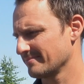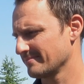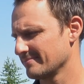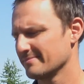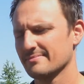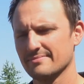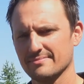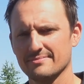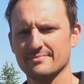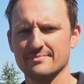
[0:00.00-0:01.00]

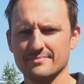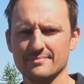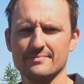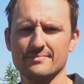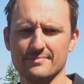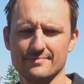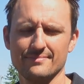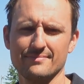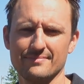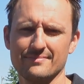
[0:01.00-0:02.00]

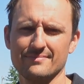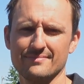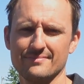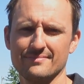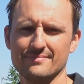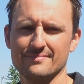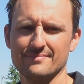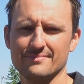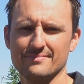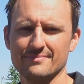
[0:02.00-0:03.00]

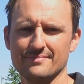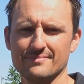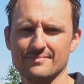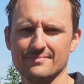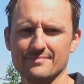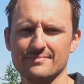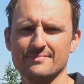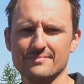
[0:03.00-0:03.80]
(not speaking)